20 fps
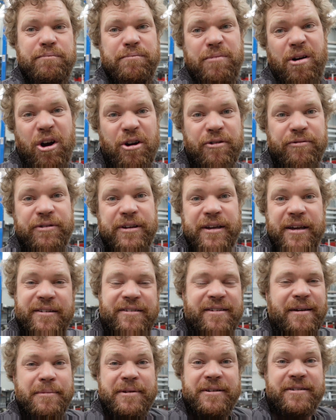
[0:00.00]
Hopefully get
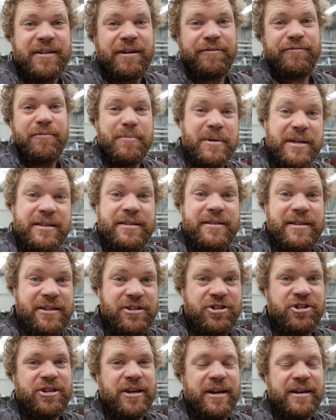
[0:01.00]
some of the stuff from in this
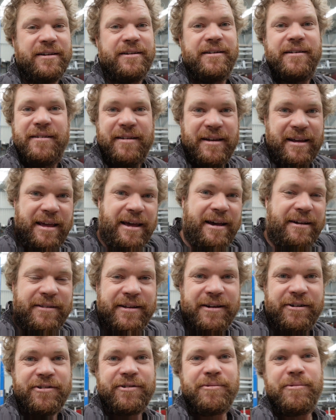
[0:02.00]
shed out
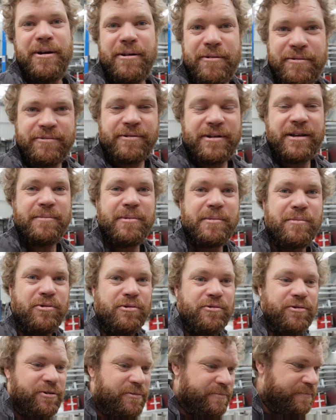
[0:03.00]
there as well, get a bit
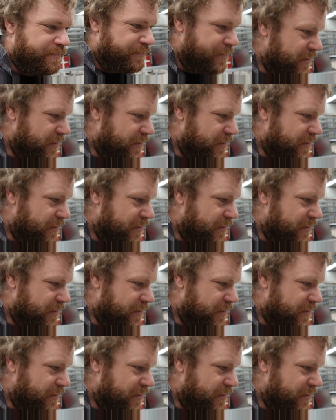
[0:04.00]
more room.